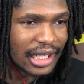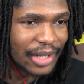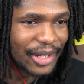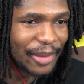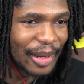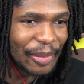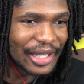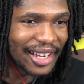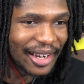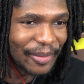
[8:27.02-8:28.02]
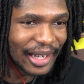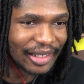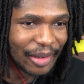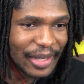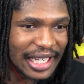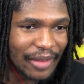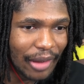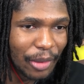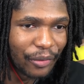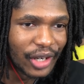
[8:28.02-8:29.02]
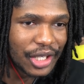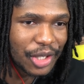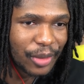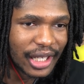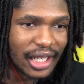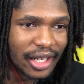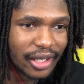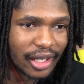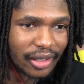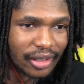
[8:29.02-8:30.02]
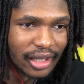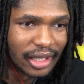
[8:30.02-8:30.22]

Let's see what the people talking about. Let me see if I'm the freshest one in here, though.